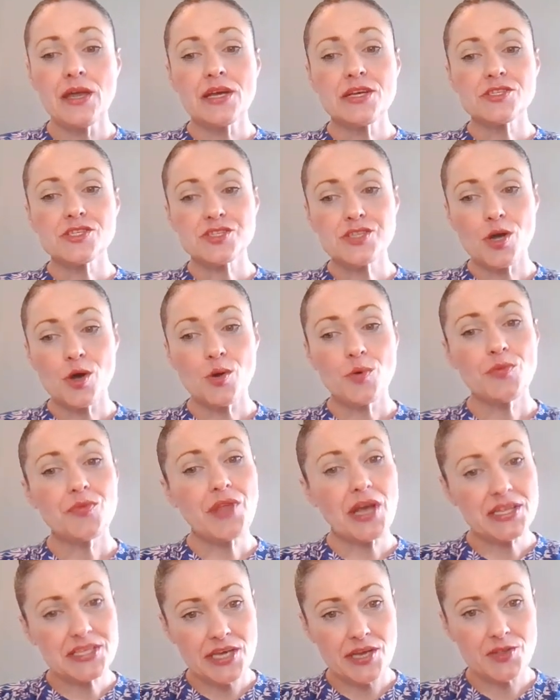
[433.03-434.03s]
So
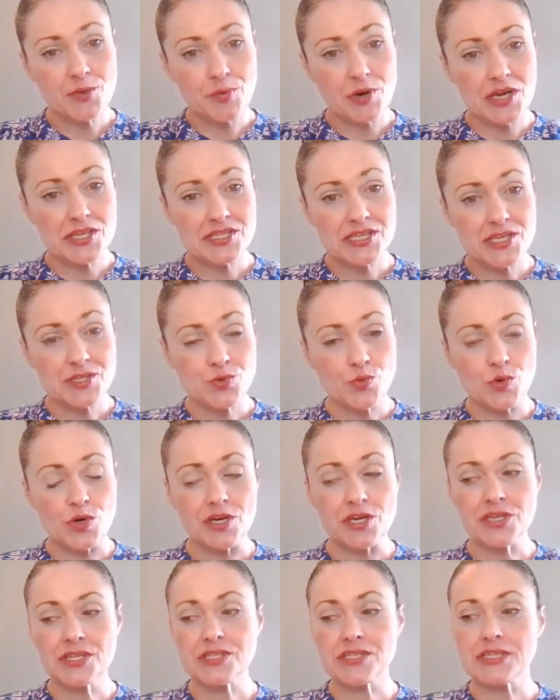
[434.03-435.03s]
that's how the process
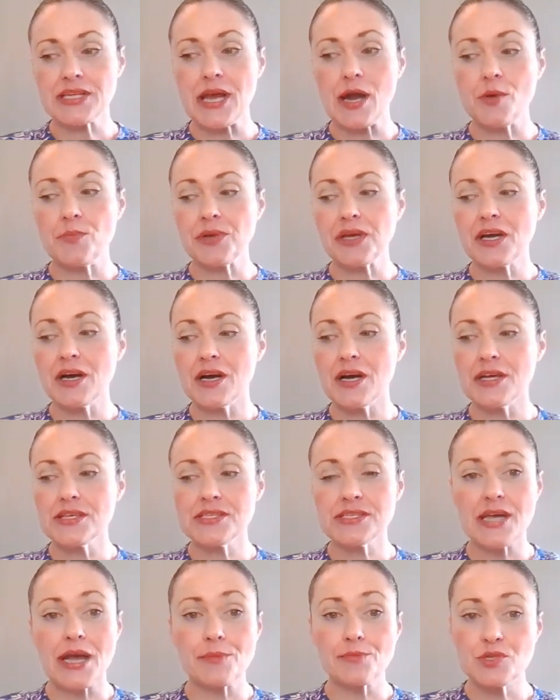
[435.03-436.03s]
works. Now,
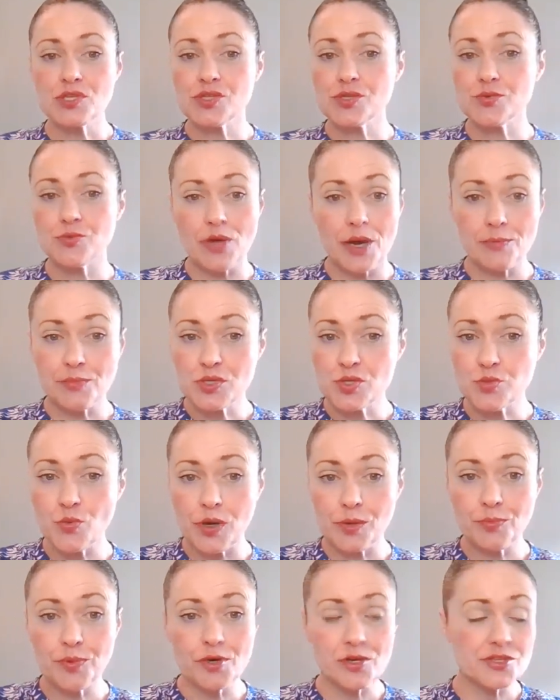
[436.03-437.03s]
because I'm just
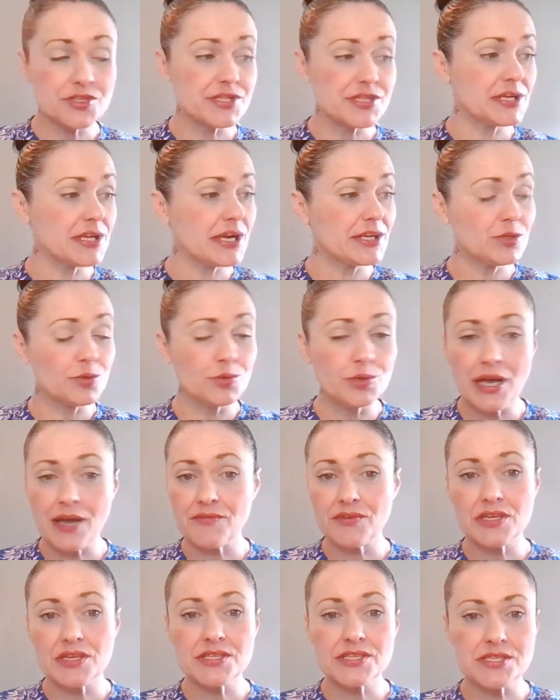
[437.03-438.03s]
one person, I don't have
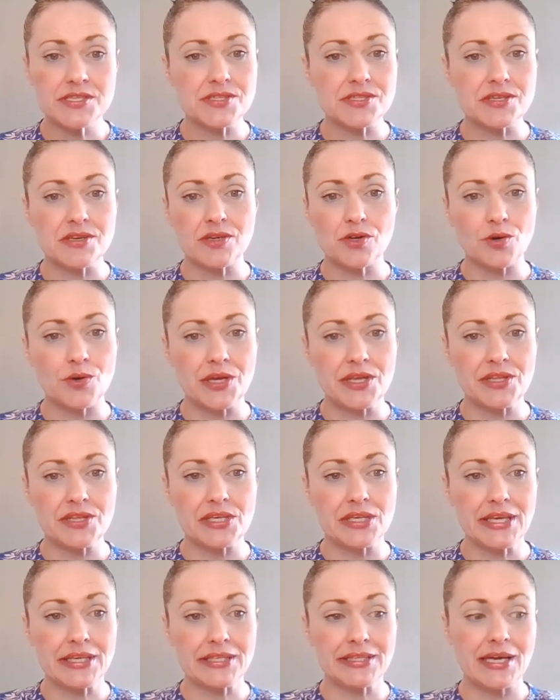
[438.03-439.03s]
an assistant or anything
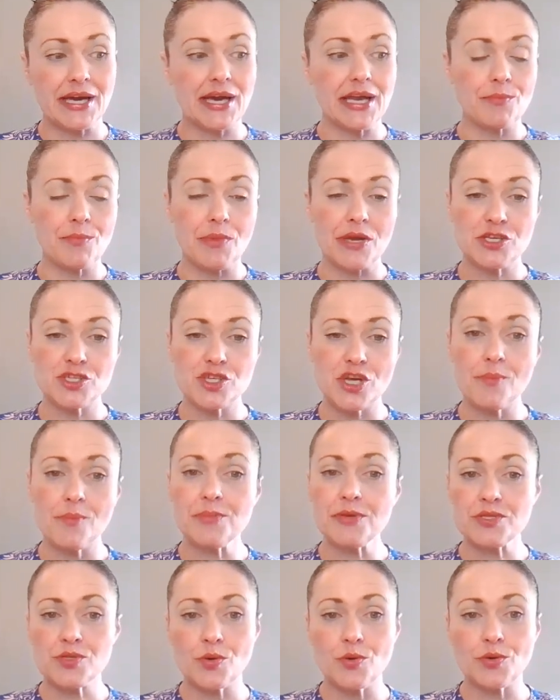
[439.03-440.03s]
like that, and my shop
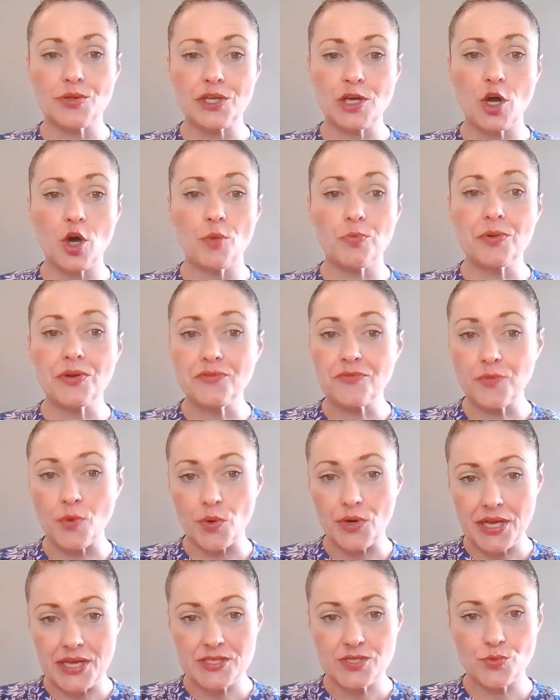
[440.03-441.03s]
is only open
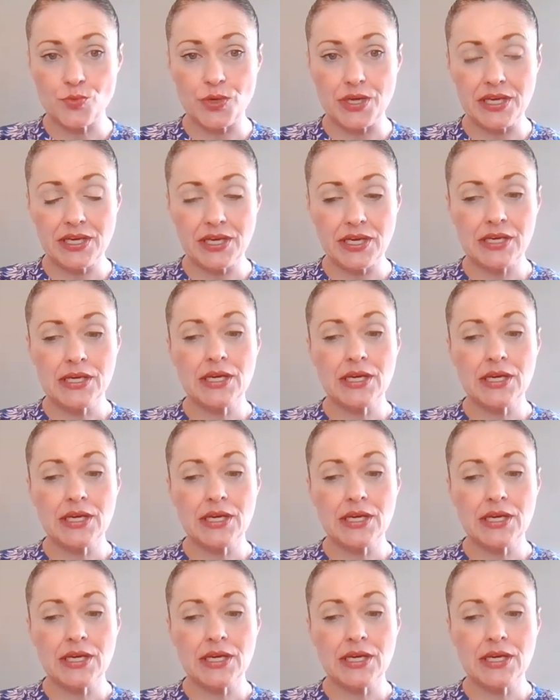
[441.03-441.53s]
4 days a week.